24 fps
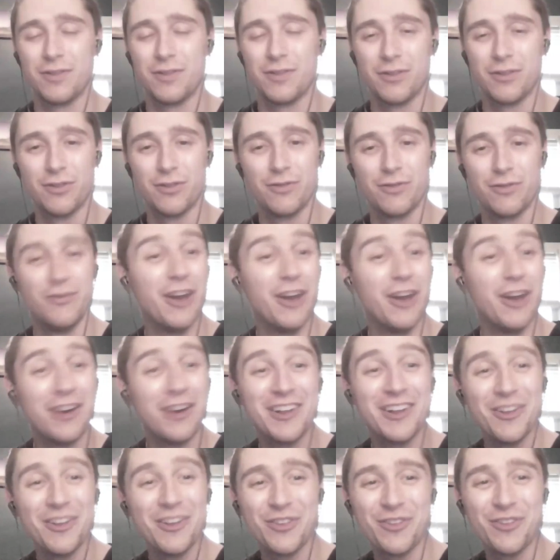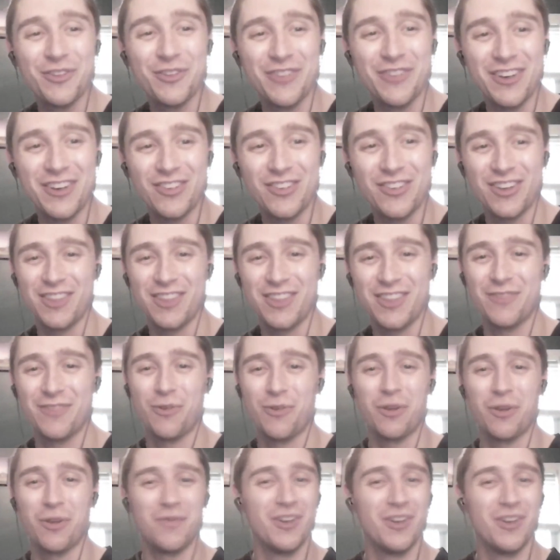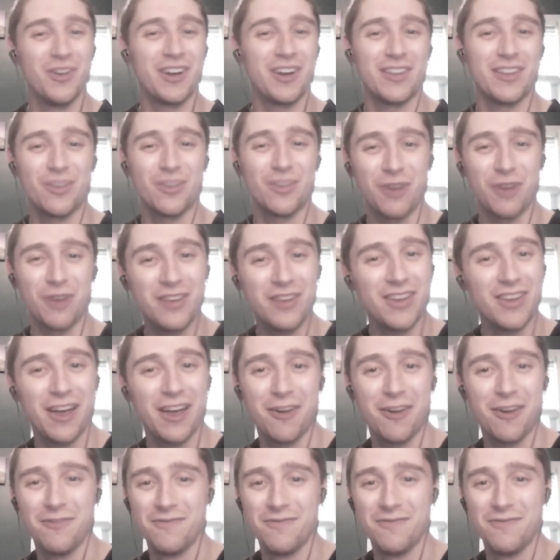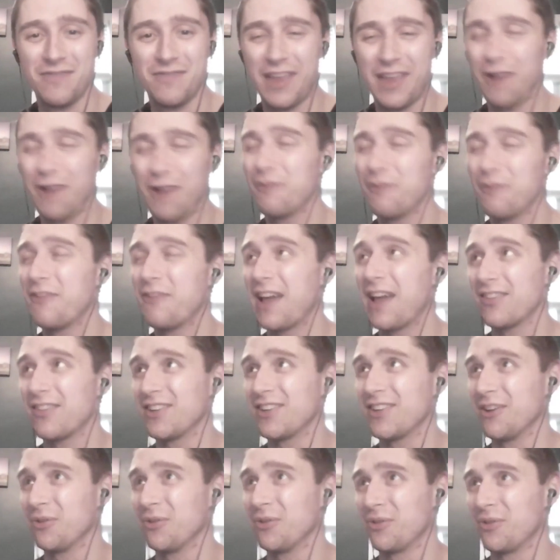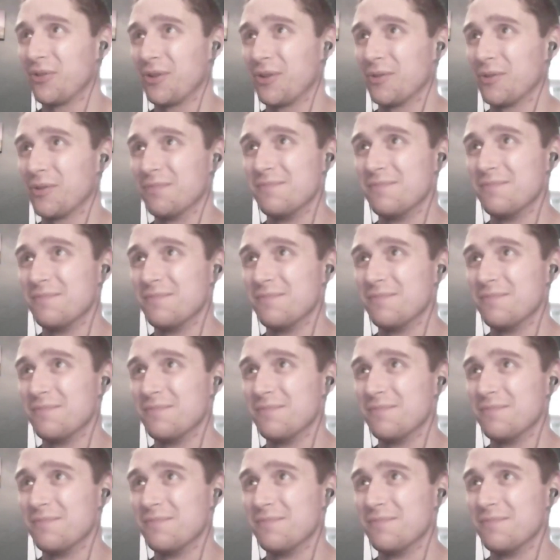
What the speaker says: It's very close to finishing the 4th book. It's crazy how fast it goes through.